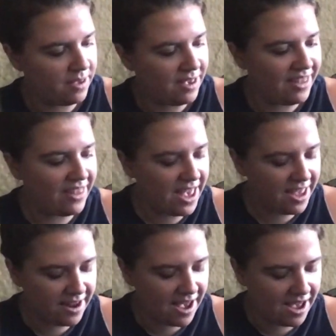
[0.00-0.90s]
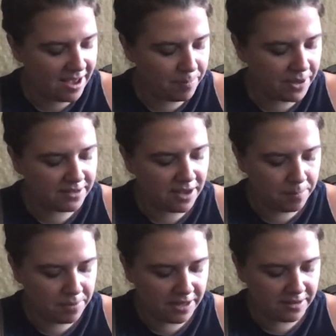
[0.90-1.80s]
And then I picked up
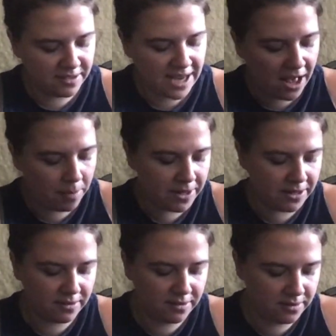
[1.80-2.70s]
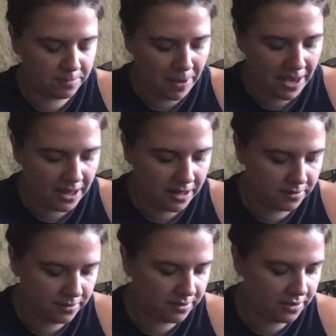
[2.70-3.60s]
these Talbots
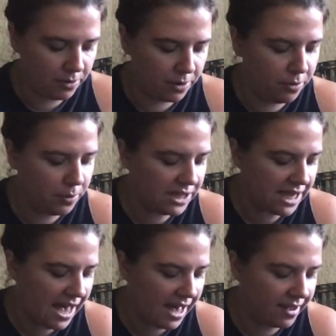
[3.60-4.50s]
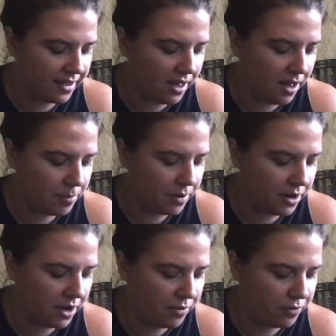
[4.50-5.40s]
pants. They were new at Tag.
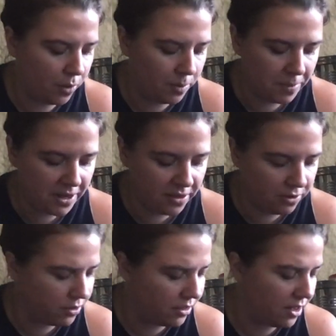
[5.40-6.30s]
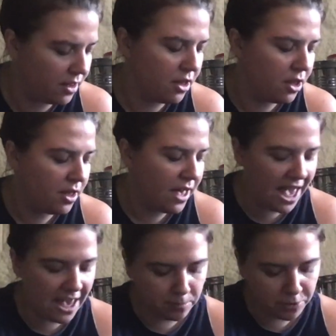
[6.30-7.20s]
They're a 4P. They're the
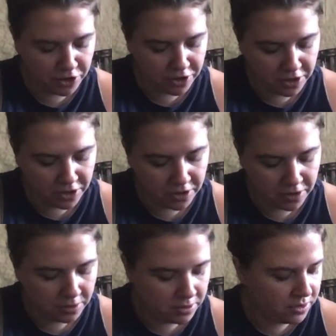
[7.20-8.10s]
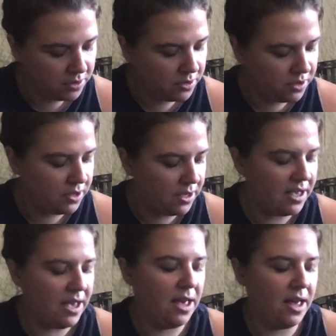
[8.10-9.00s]
Hampshire.
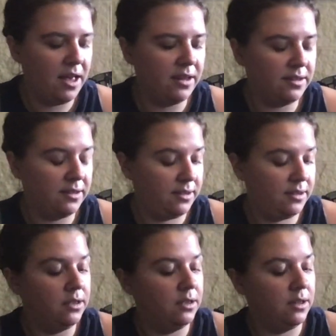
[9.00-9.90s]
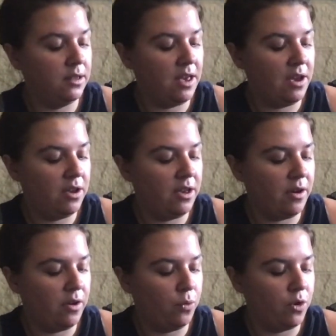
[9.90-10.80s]
And they
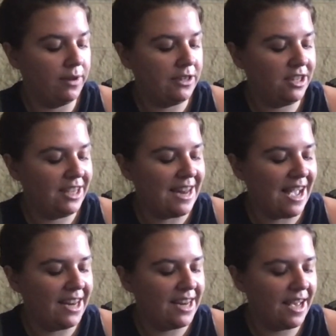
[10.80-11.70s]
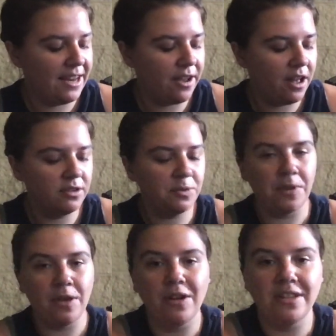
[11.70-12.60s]
were originally $99, but
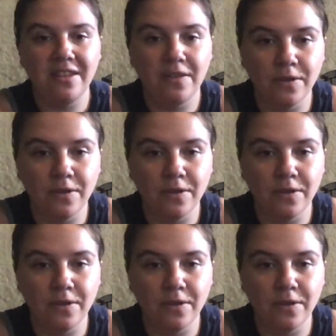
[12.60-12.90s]
they were on sale for